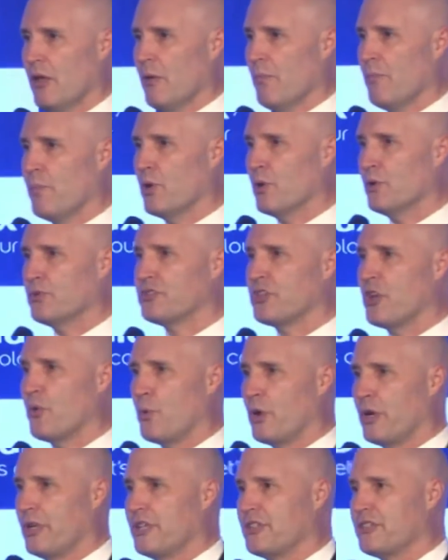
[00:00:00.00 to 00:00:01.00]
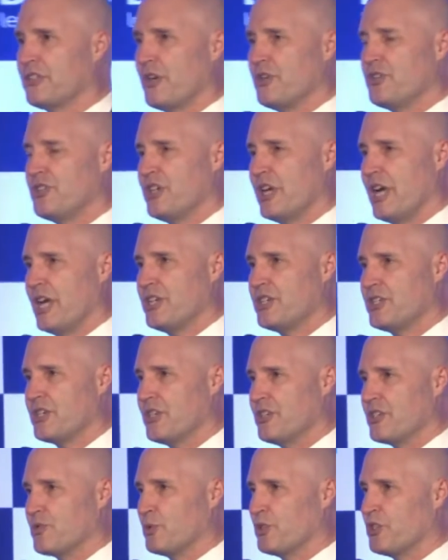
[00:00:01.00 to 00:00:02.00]
But also, what are the
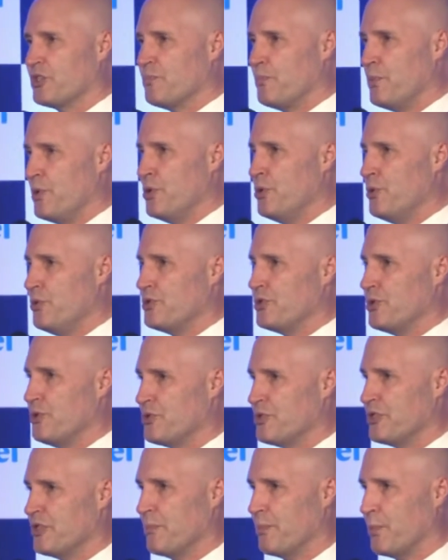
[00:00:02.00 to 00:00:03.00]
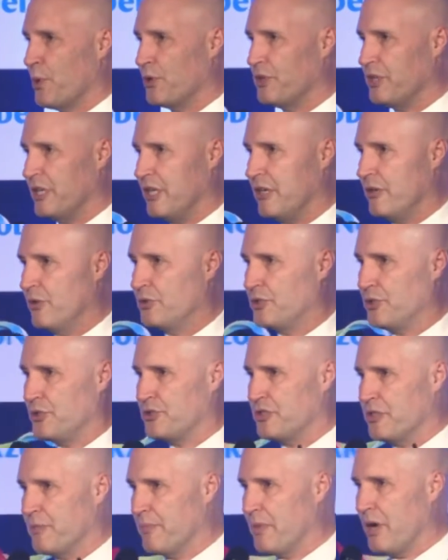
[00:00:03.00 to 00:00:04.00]
associations? What does blue do to the body or do
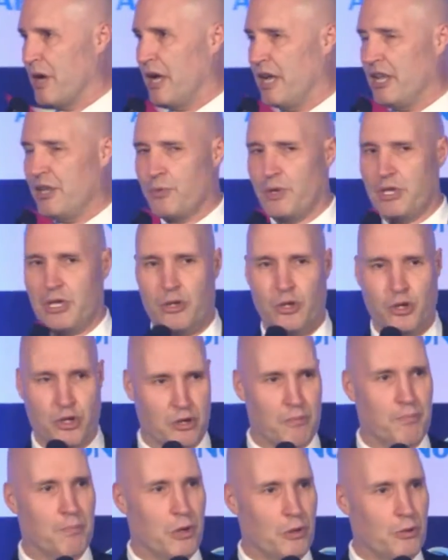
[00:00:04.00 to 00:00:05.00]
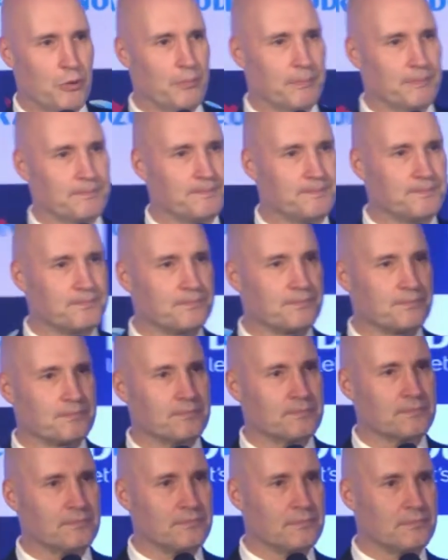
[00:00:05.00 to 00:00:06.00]
to the mind when you look at blue?
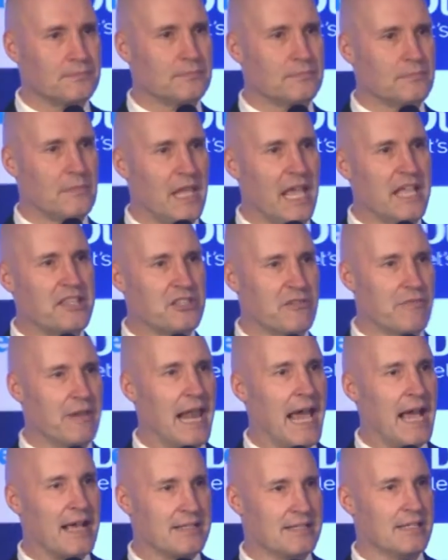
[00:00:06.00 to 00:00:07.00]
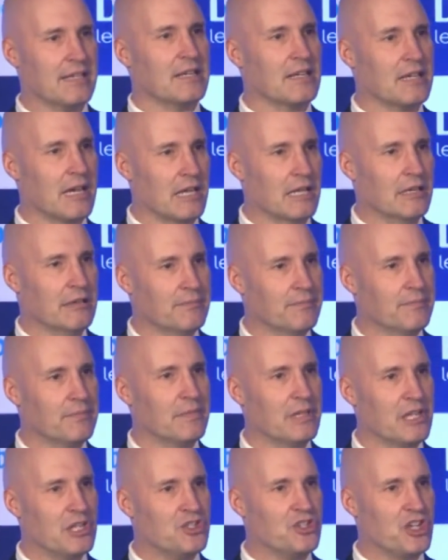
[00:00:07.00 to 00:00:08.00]
It's a relaxing color.
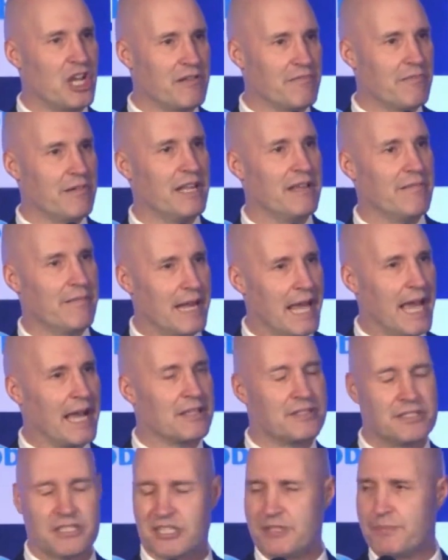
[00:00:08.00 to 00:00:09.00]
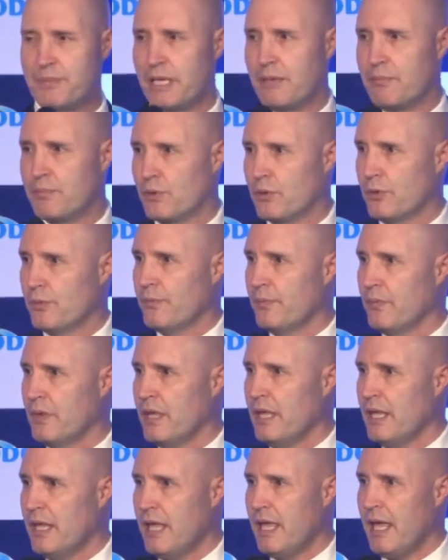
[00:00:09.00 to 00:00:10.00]
It generally relaxes people.
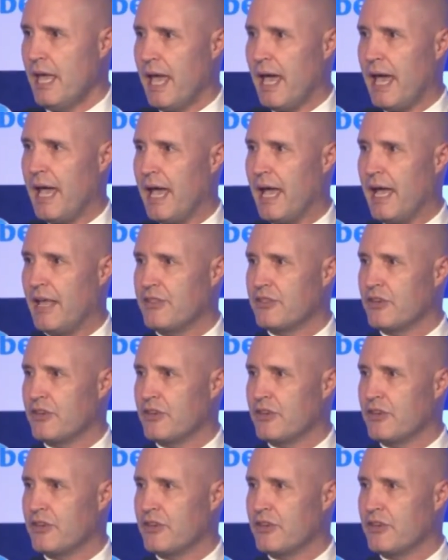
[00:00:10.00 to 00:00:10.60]
And